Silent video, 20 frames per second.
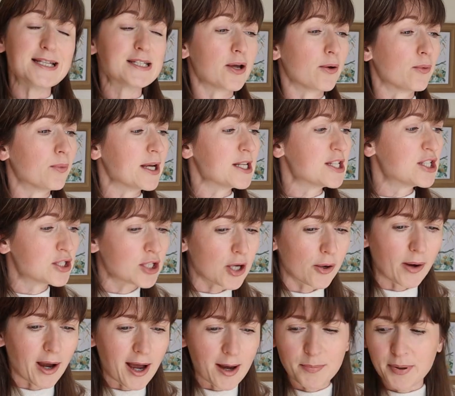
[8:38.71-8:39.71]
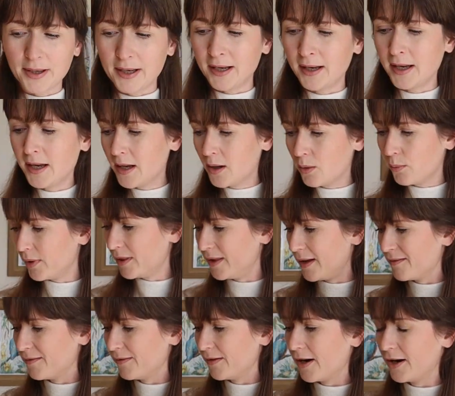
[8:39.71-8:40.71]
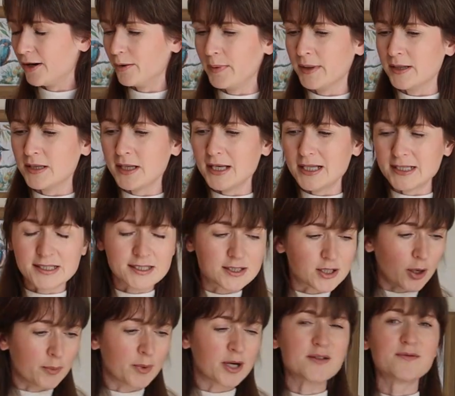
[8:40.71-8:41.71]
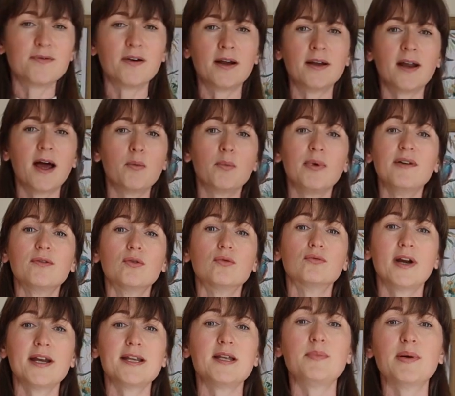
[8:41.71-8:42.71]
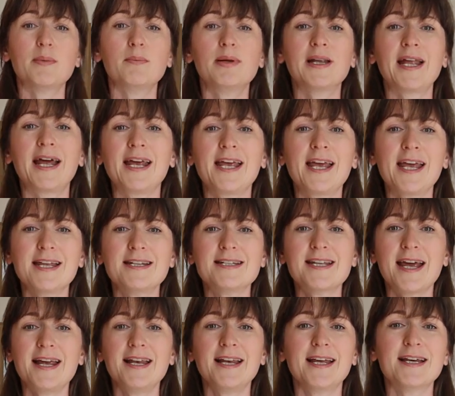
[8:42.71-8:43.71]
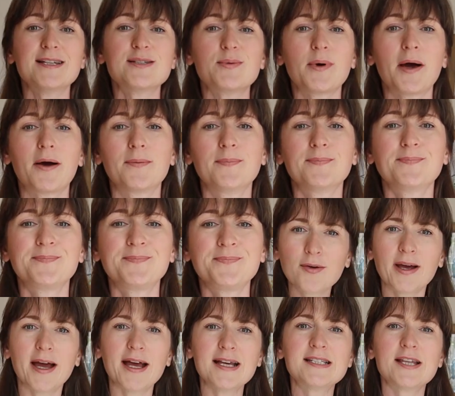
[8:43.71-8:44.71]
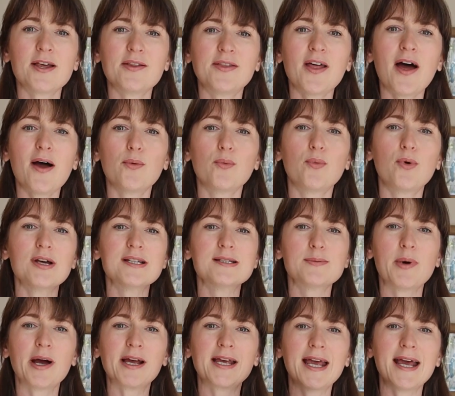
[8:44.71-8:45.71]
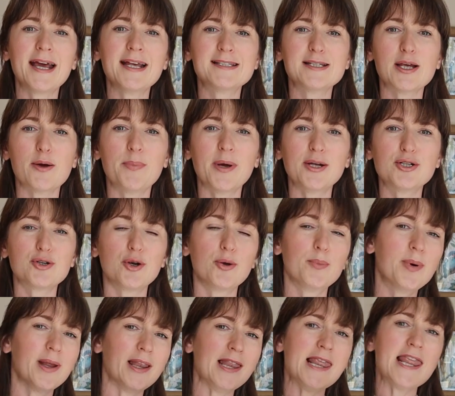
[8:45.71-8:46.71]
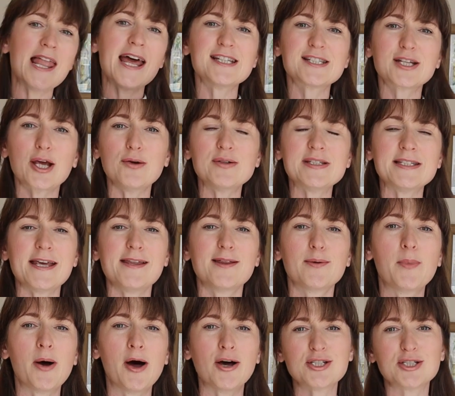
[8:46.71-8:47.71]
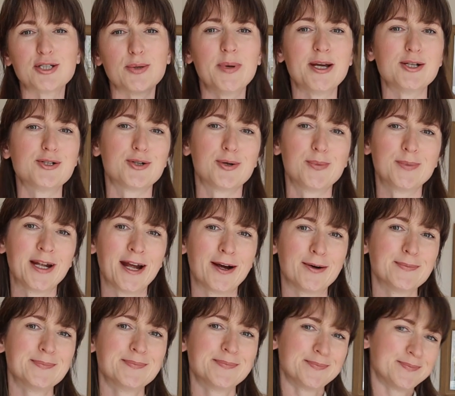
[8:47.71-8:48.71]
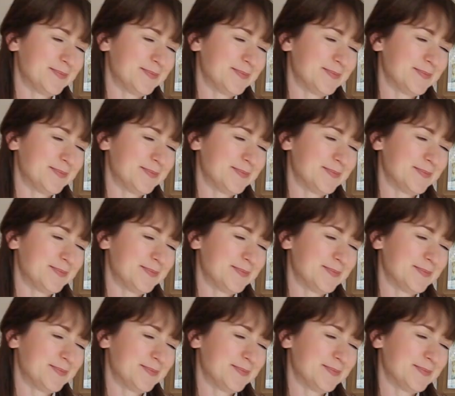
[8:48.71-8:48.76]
So we're so happy with the environment, it's so much fun, and we've already been playing here daily as well. Okay, so that was my kids' bedroom, but let's go see the master bedroom now.